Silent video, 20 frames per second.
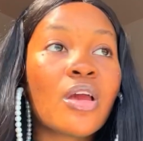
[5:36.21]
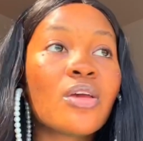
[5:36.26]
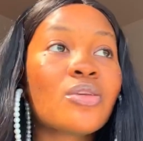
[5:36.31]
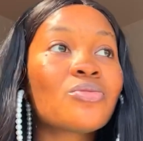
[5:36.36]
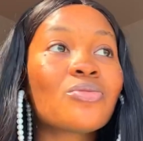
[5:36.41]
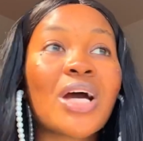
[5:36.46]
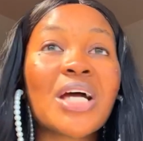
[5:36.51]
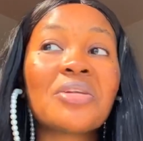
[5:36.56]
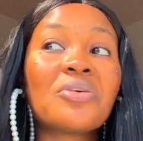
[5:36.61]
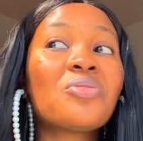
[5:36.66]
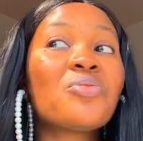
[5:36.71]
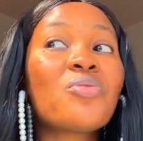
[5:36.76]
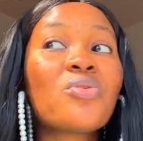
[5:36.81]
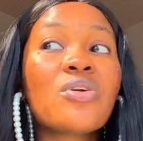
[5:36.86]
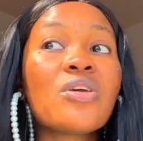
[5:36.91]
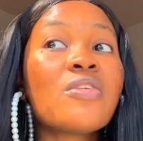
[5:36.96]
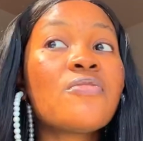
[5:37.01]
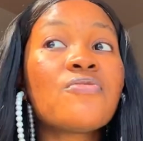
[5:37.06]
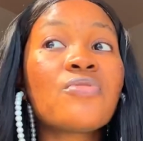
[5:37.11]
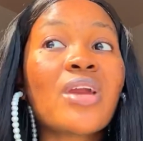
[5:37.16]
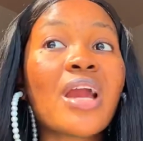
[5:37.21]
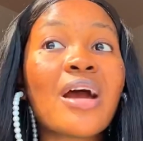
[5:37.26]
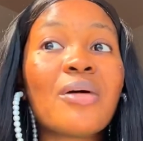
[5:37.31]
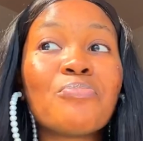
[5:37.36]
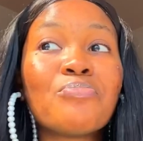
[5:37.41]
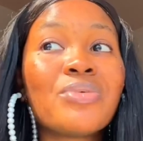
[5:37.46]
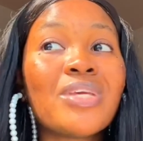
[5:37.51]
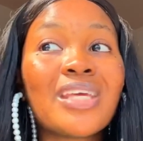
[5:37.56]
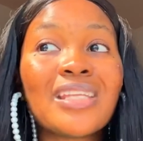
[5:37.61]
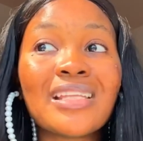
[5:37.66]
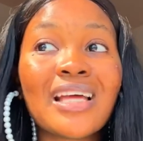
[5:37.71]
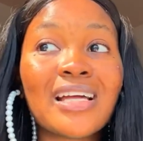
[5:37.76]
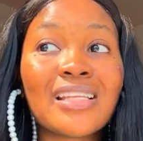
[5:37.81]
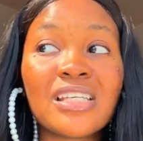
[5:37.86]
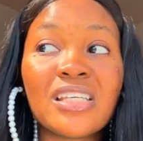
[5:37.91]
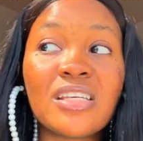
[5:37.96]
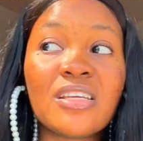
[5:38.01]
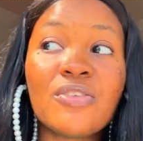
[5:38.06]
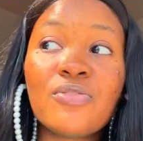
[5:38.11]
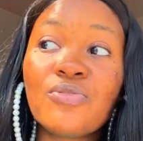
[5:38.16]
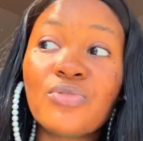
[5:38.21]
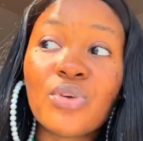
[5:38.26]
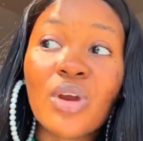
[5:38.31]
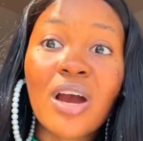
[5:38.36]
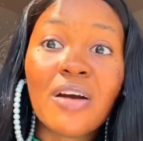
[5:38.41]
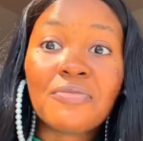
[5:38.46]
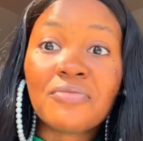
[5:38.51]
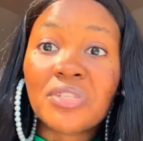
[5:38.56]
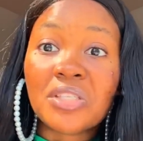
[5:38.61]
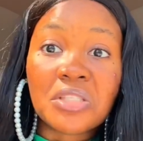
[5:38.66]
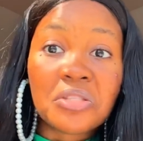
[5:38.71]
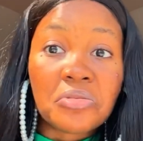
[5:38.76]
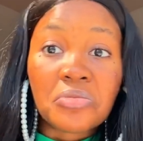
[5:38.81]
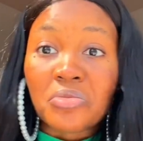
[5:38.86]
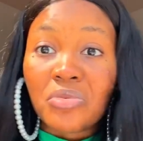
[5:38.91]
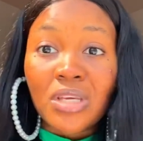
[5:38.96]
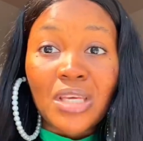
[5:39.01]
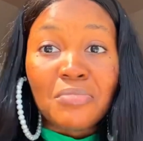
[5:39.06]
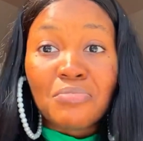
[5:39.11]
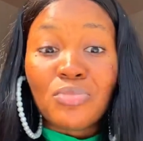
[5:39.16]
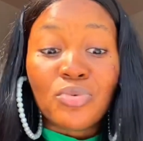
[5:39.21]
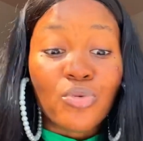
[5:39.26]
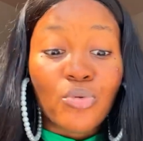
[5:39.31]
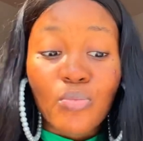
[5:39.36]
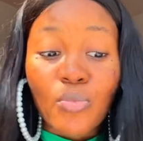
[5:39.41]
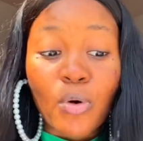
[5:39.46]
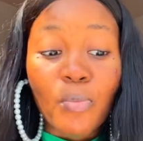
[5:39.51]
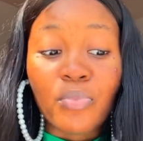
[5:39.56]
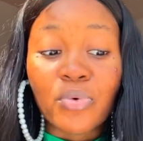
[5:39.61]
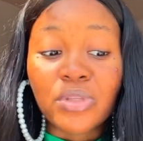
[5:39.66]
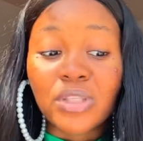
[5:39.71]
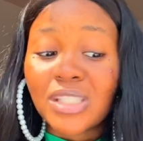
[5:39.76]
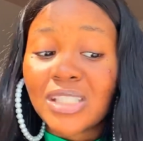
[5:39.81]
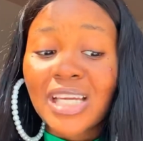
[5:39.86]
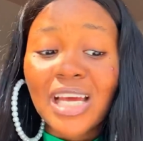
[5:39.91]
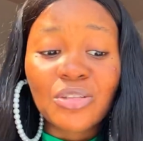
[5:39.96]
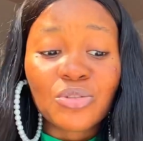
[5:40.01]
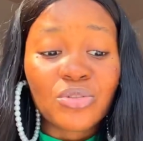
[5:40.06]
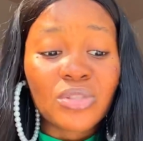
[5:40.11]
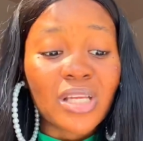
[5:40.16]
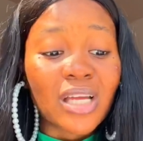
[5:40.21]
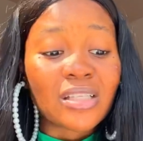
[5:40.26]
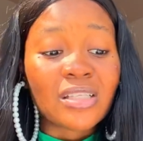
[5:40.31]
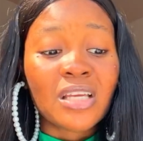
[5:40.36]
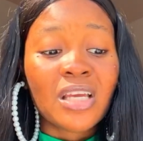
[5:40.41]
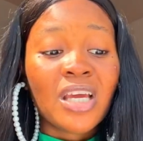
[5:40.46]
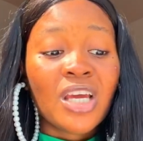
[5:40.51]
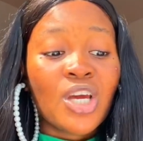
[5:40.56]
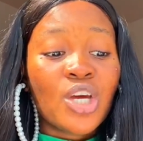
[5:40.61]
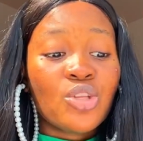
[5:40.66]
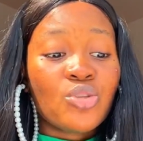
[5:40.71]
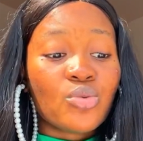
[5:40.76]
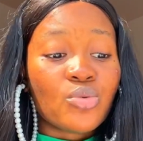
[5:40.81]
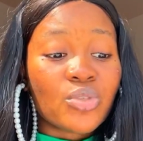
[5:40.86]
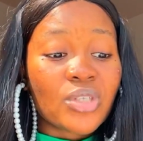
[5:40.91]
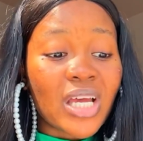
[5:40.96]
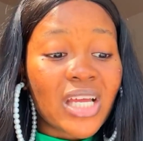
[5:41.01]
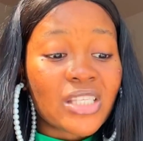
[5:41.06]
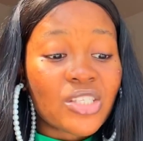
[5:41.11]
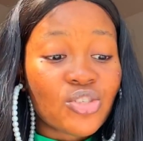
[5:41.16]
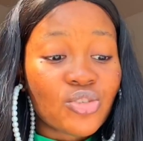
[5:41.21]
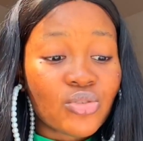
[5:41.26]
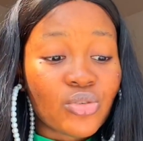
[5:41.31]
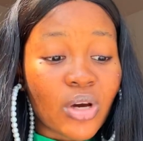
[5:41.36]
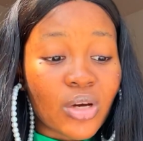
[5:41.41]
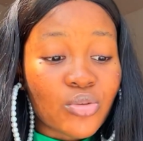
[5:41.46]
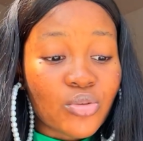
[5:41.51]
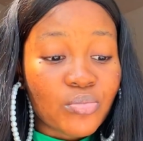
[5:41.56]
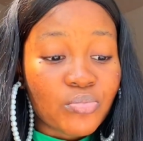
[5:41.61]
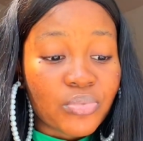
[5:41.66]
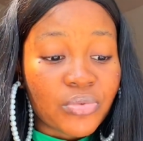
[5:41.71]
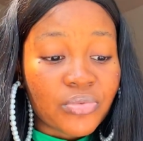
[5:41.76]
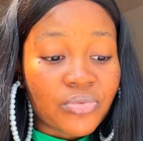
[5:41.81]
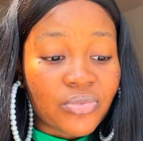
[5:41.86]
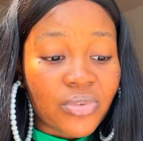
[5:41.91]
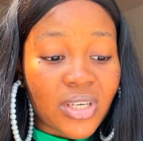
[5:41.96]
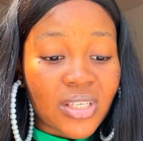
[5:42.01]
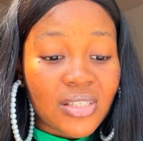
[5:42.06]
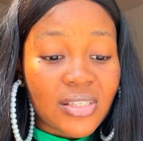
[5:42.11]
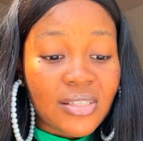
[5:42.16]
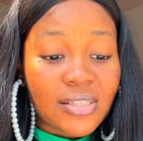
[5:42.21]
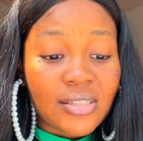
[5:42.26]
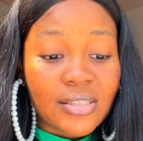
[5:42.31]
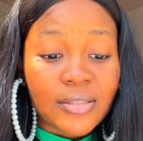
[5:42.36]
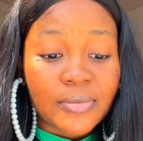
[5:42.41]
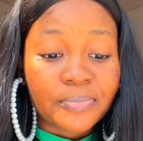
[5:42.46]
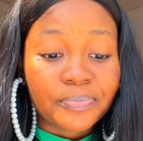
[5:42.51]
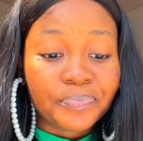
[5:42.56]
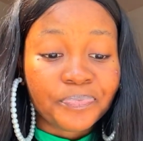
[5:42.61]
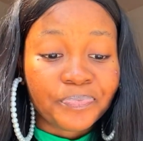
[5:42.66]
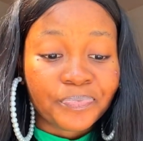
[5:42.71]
So I don't know if you can be a nanny if you have this, immune, but they shall know that they shall teach you how to prevent the